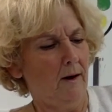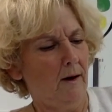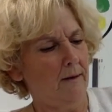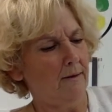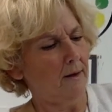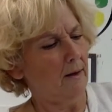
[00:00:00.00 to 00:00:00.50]

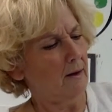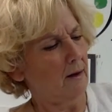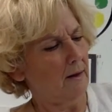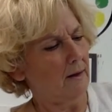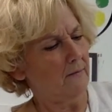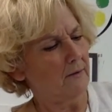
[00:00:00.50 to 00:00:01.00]
I think
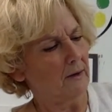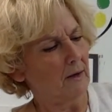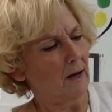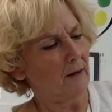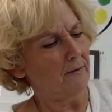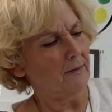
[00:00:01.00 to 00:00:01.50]
I'll even
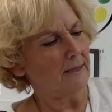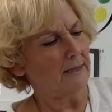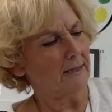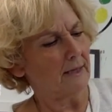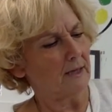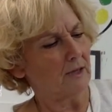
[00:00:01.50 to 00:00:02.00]
cut this
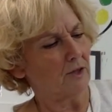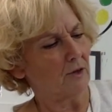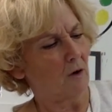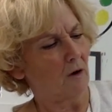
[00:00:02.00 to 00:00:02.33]
section